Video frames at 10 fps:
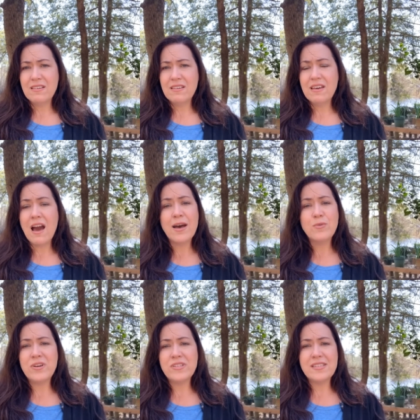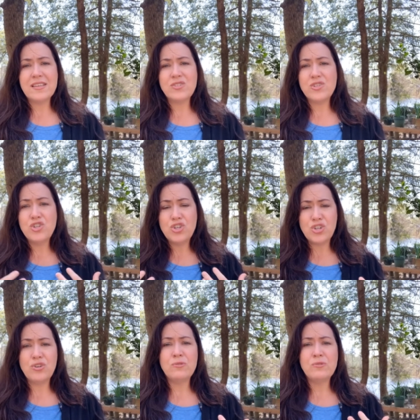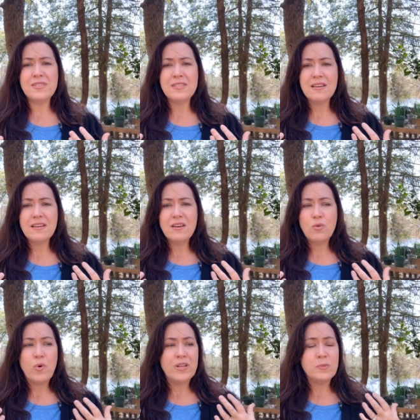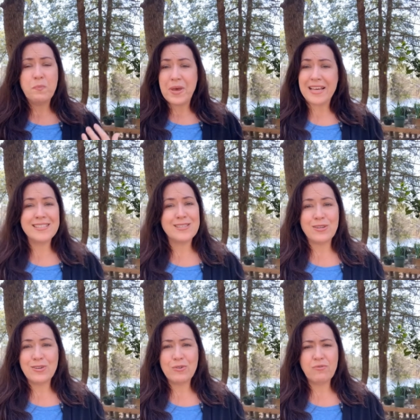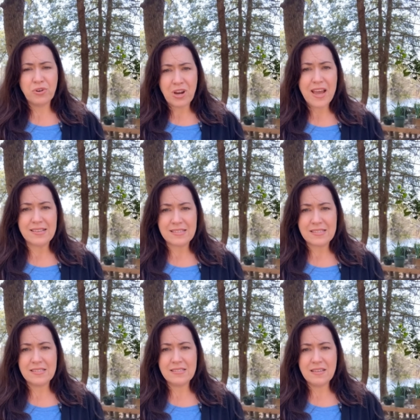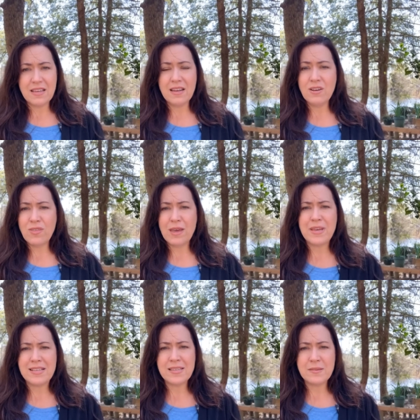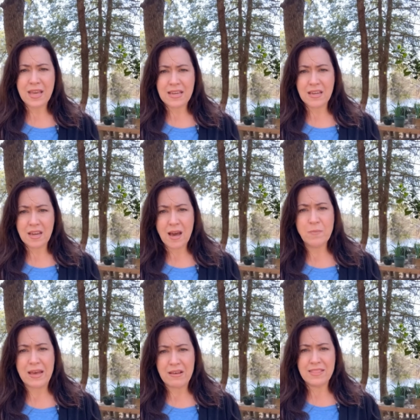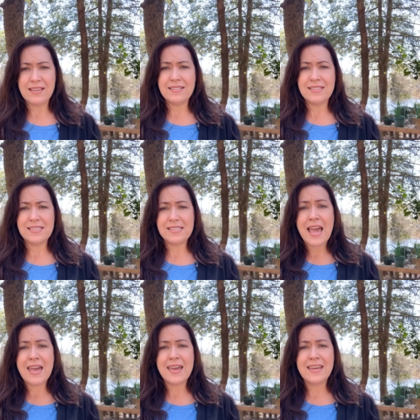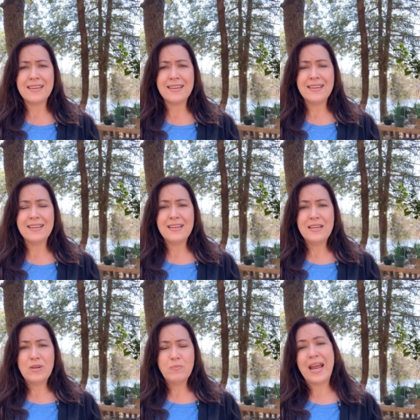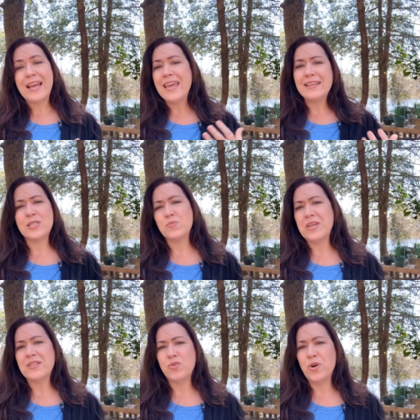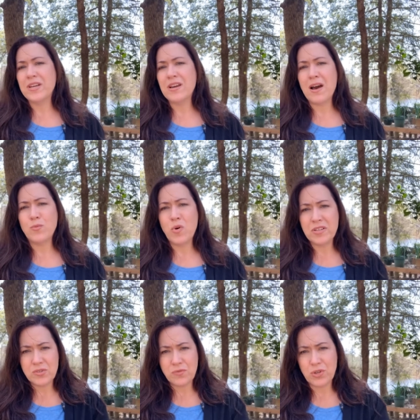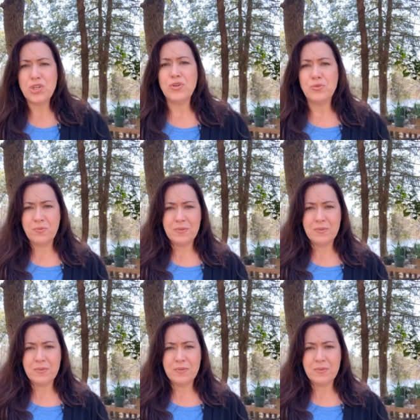God wants us to choose what's best for us. And I know that may seem like a cop-out thing to say, but I can't speak to what God wants for you.